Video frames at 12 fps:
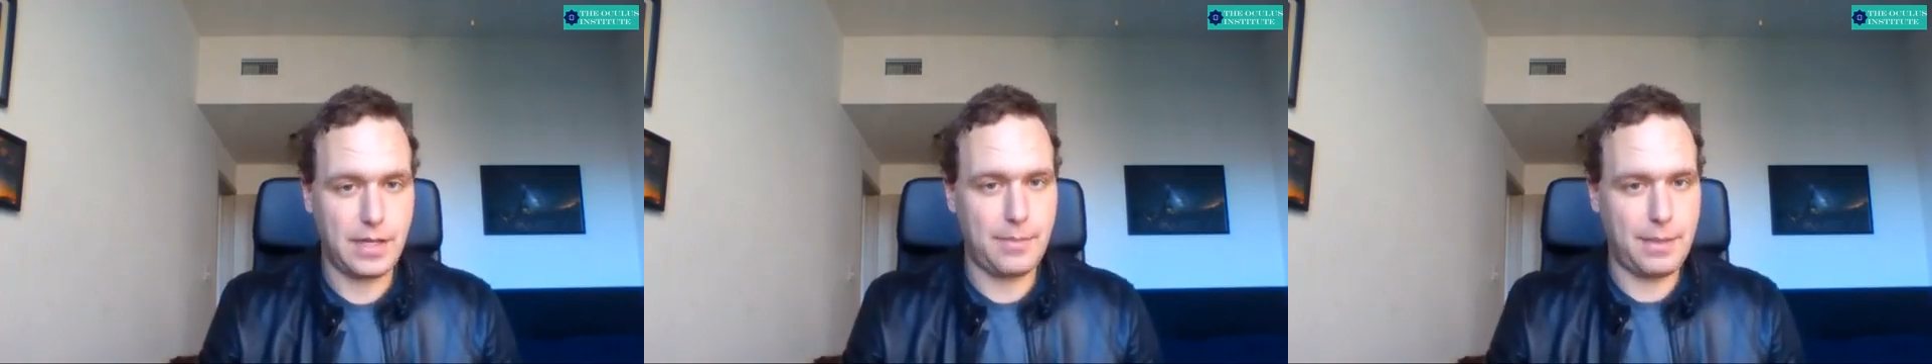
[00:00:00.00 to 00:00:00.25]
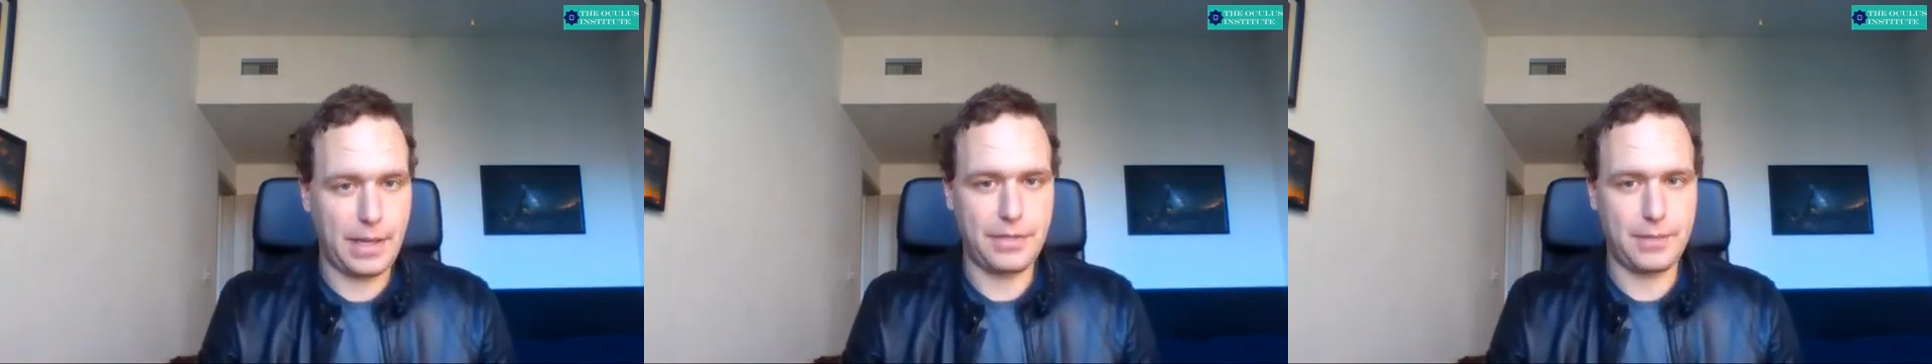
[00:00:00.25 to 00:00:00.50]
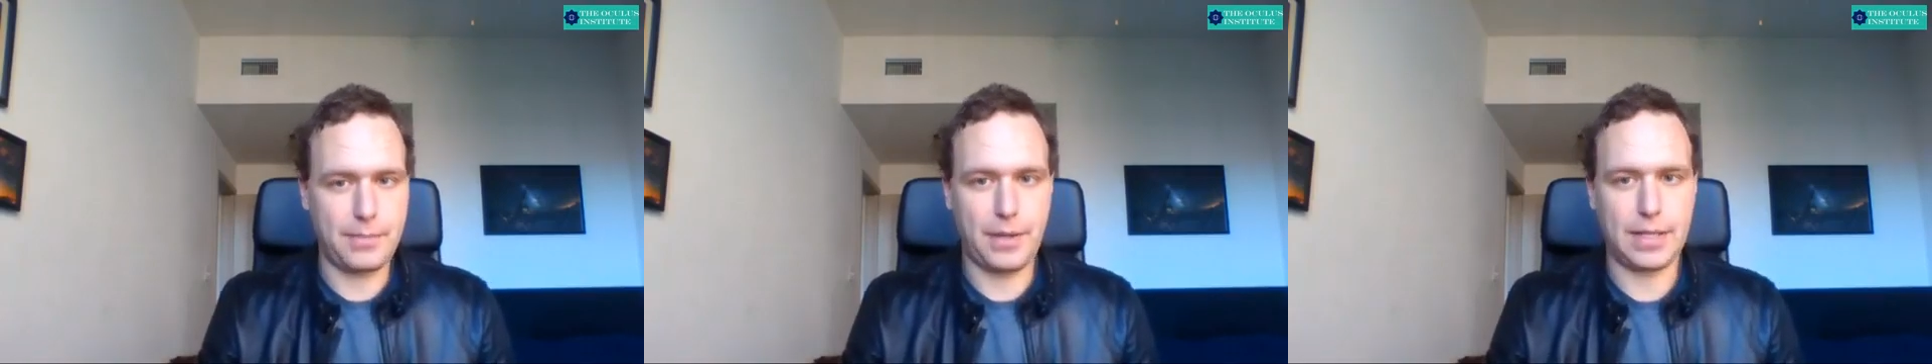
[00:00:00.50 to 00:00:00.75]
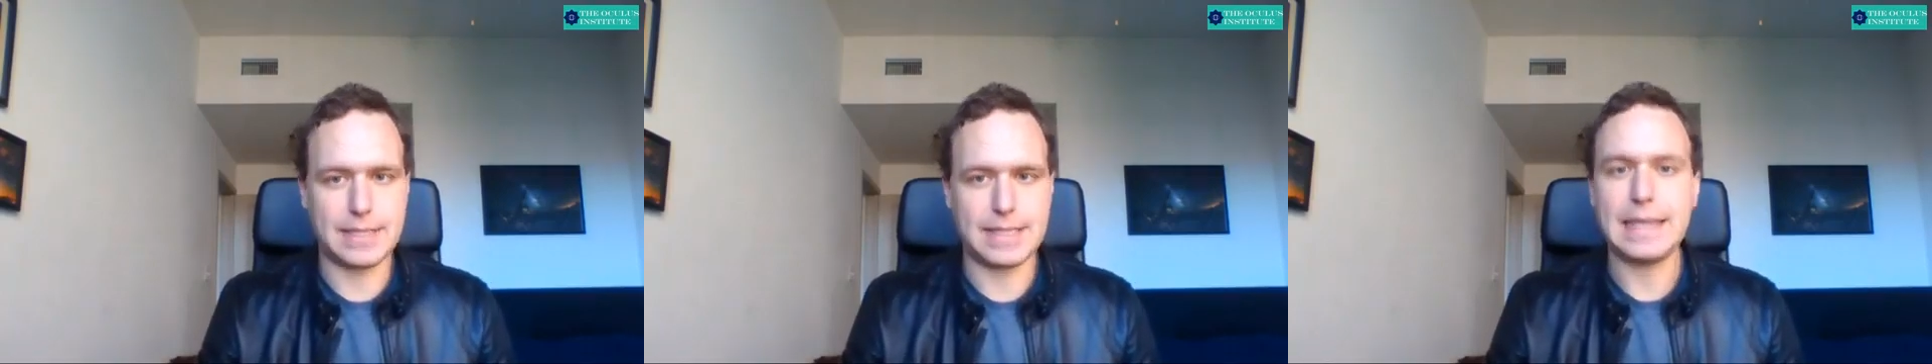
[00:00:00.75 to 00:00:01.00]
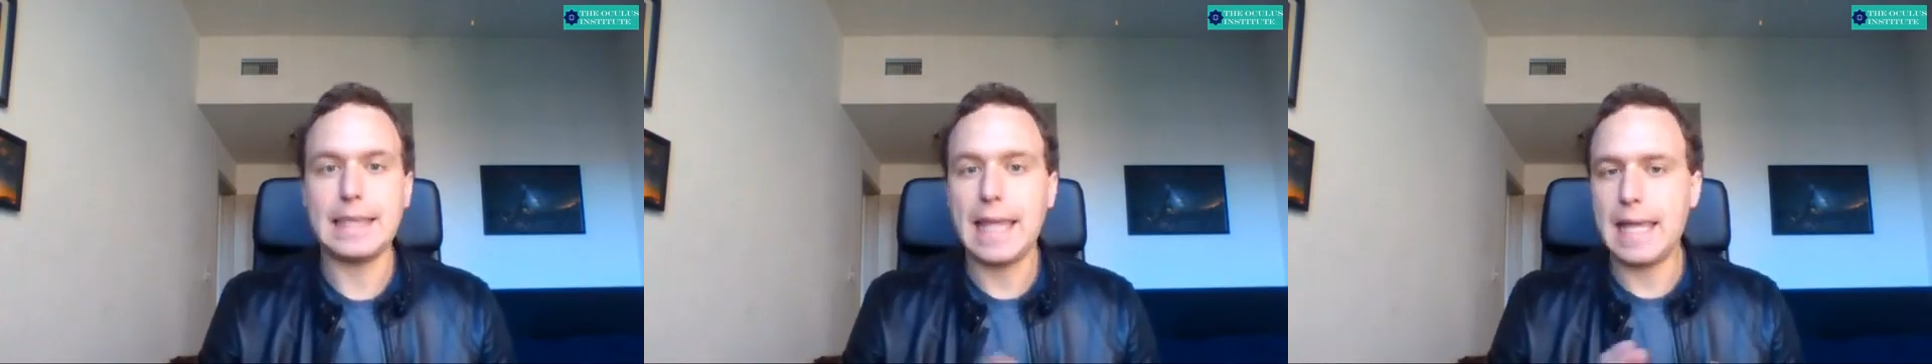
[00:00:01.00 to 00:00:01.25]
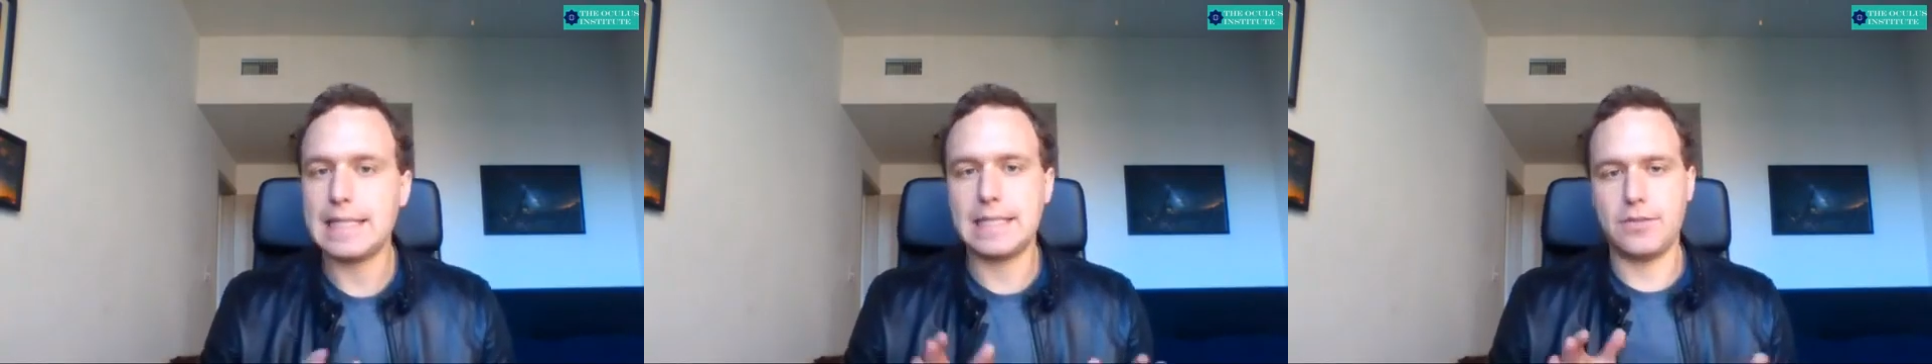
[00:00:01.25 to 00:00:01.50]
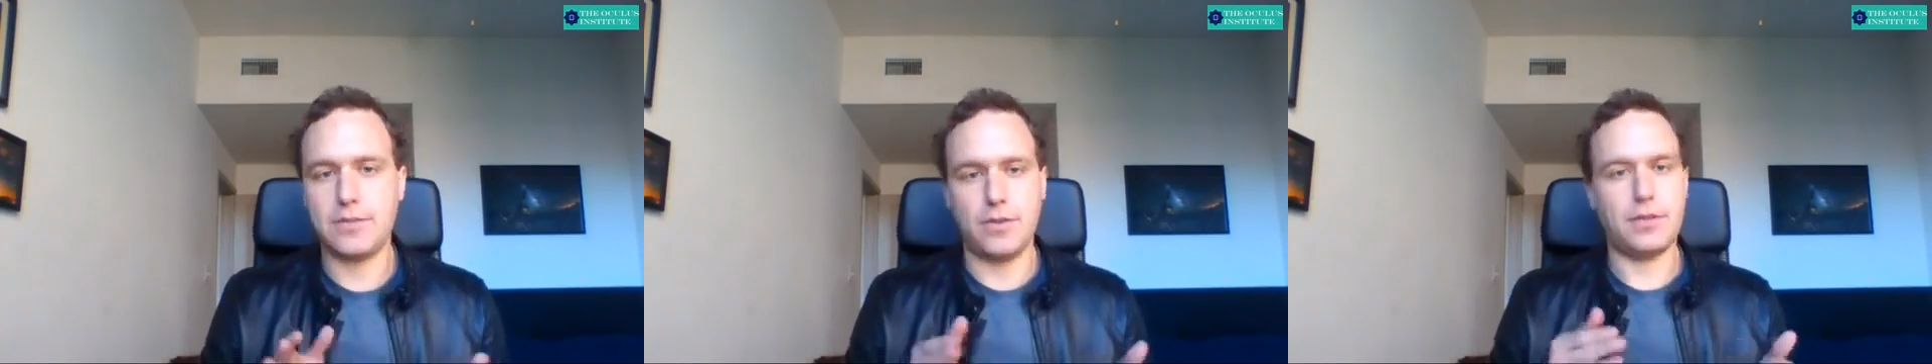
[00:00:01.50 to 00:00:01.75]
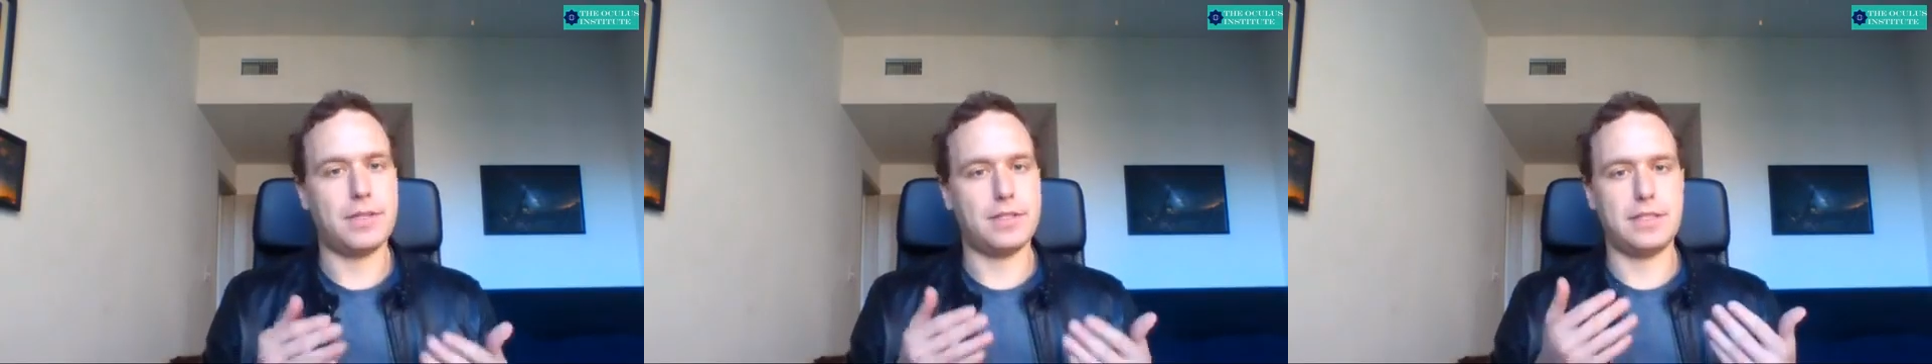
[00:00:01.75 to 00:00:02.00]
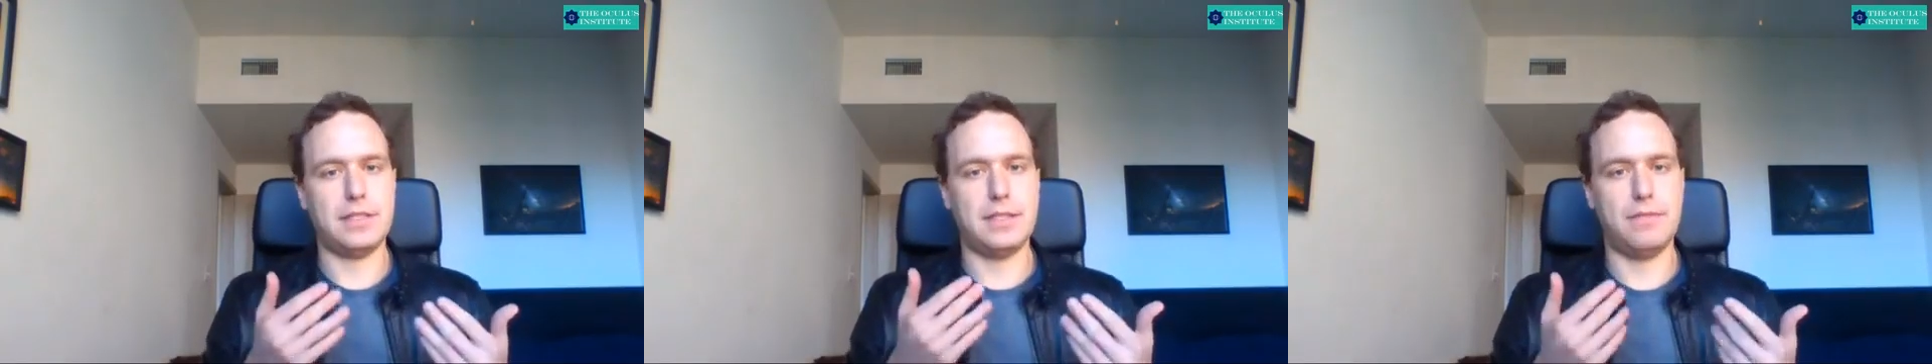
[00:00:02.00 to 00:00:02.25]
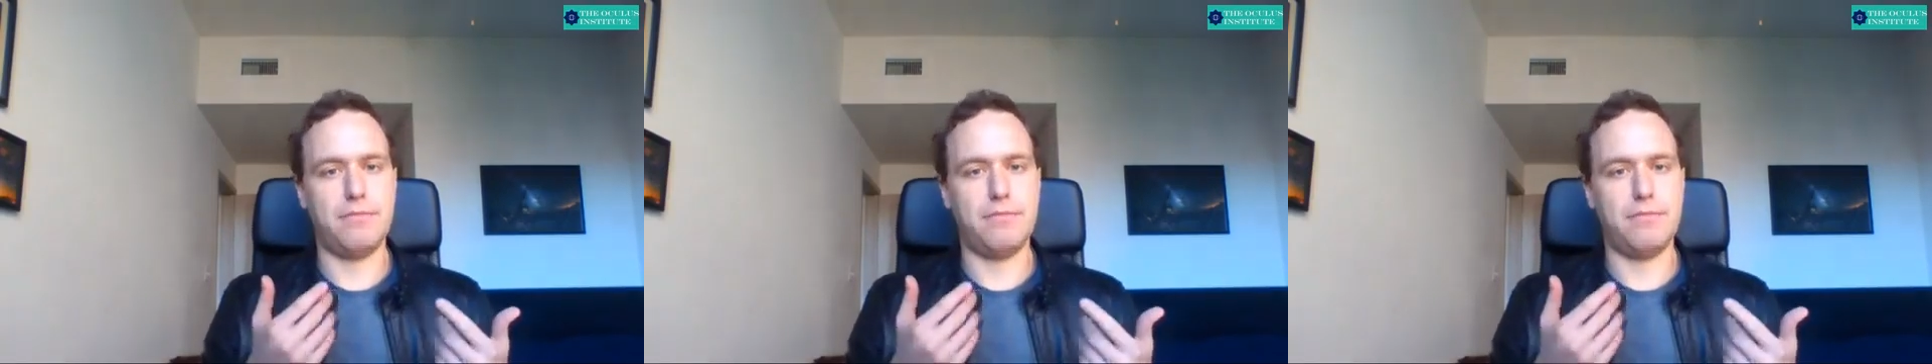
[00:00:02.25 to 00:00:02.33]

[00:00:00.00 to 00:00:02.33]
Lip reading: about their boss unless, there's,